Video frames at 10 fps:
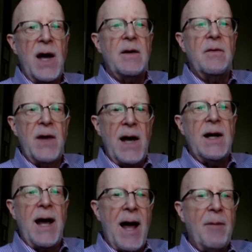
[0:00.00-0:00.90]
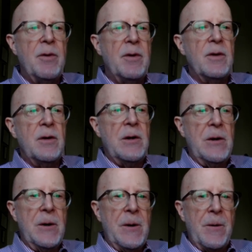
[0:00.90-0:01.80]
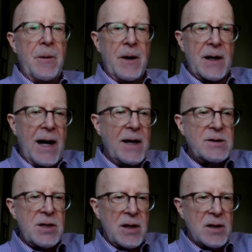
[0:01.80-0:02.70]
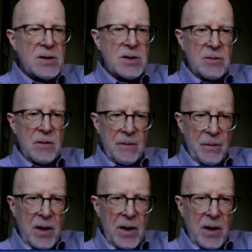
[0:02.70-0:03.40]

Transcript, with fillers: That that happened against his